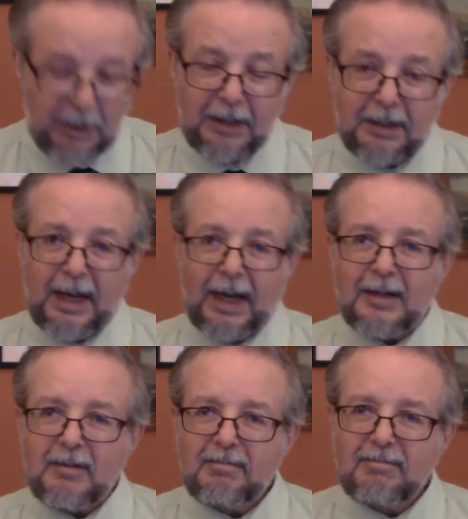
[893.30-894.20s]
that.
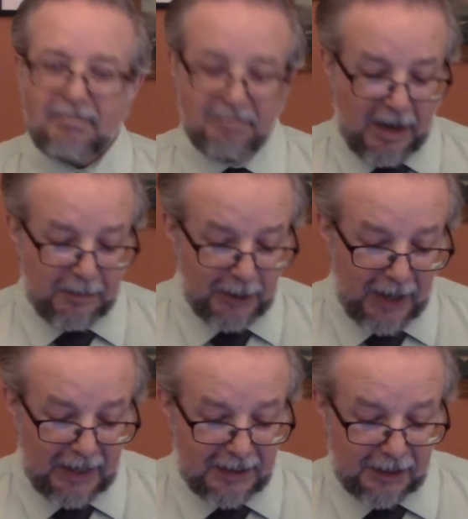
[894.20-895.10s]

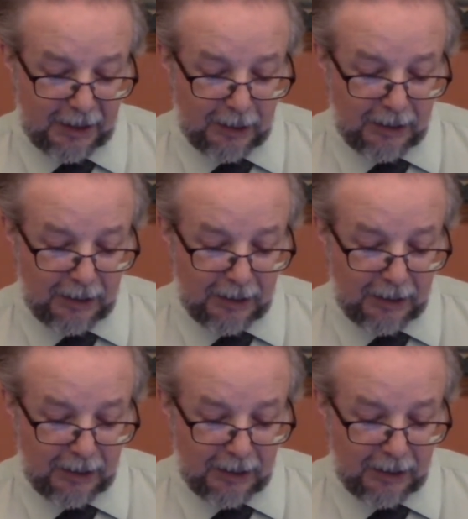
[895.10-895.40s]
Memorize it.